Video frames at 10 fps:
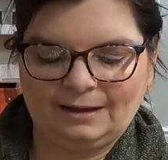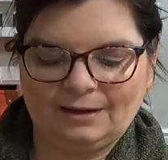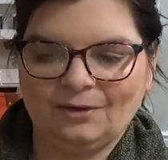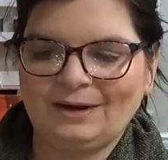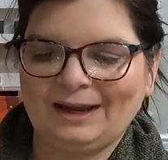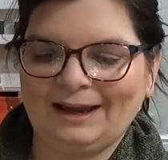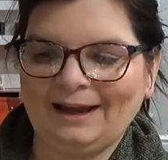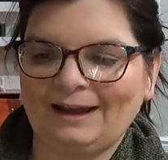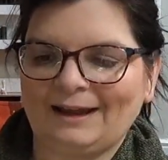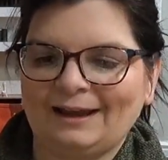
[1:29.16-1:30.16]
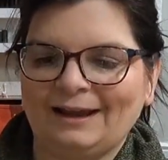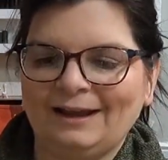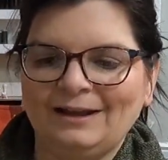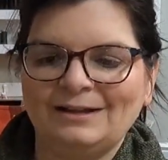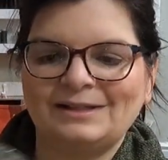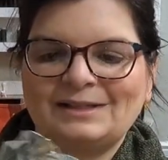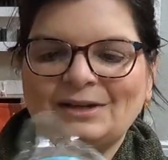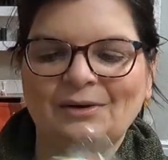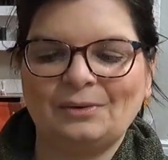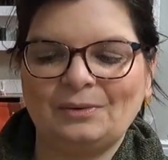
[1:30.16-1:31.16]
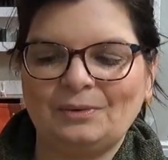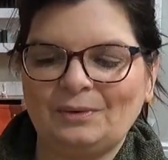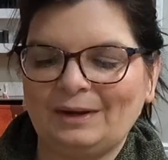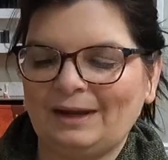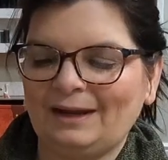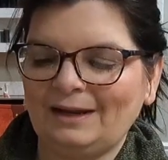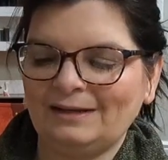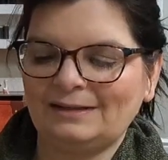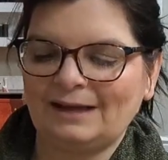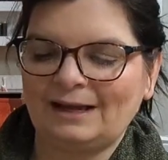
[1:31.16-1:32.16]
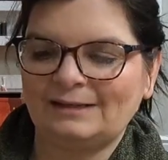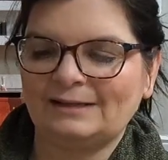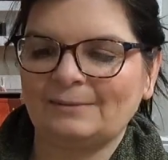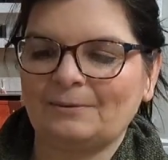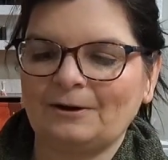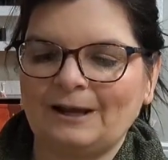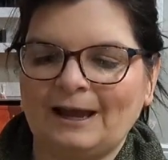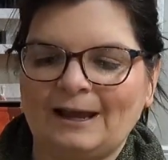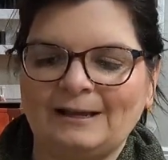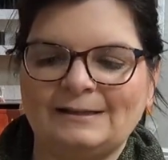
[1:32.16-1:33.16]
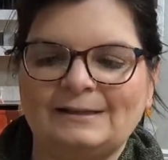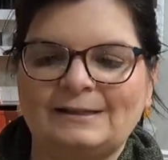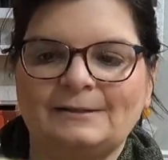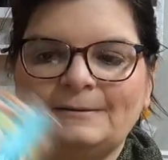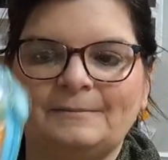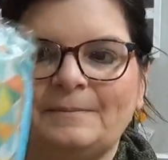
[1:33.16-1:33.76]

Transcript: Okay, so it is a zipper case.